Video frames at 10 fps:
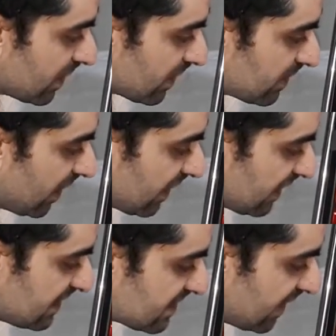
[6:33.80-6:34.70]
tuck
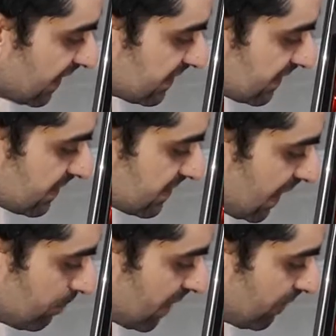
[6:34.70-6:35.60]
inside at the
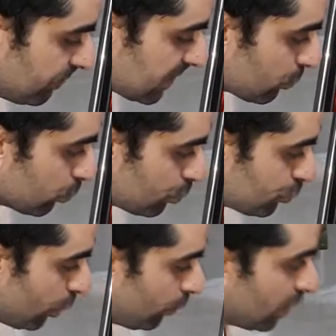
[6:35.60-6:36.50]
same time with Luke
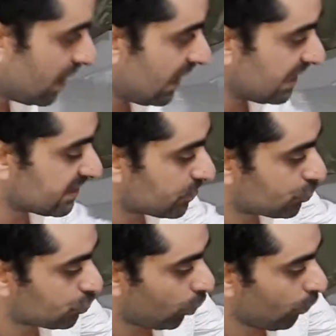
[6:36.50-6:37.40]
Shaw, and
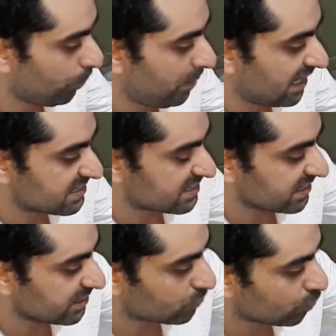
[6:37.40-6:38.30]
Shaw pass
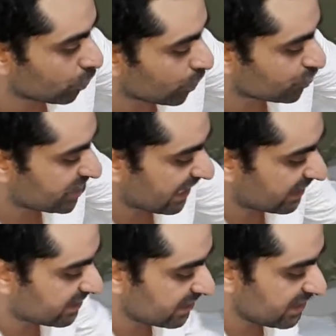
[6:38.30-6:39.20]
into
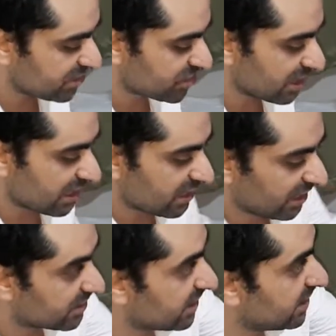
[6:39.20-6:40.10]
Jack Grealish,
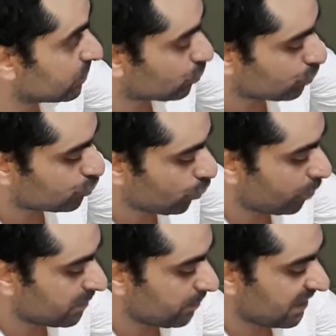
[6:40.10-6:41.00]
got into the
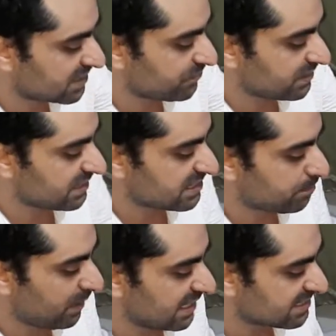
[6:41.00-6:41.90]
Germany box with his
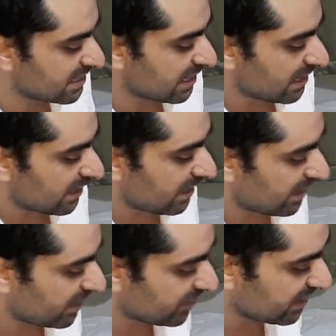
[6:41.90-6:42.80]
pass.
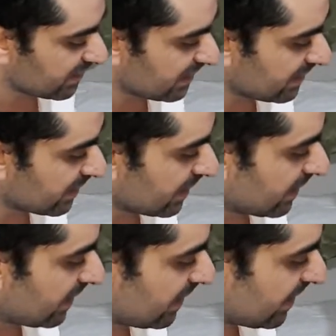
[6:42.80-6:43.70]
Really
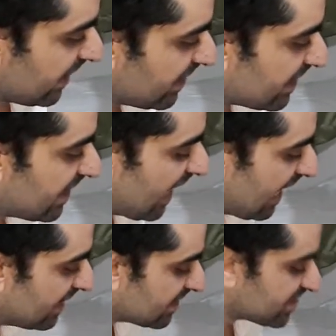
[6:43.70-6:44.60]
Harry
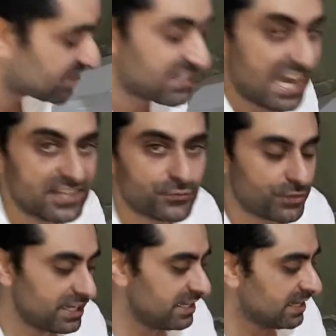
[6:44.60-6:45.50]
Kane stayed
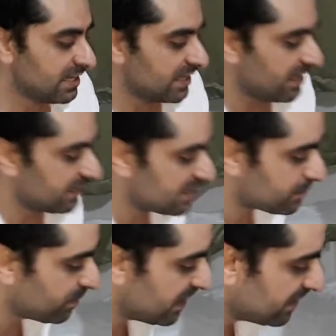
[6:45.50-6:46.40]
free. This
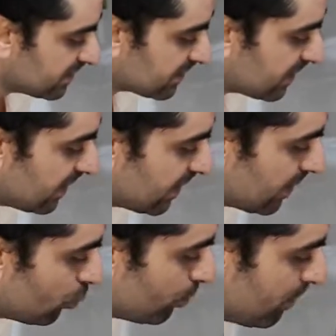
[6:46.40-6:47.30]

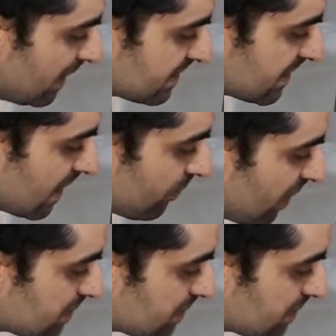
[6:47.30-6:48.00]
player Hummels was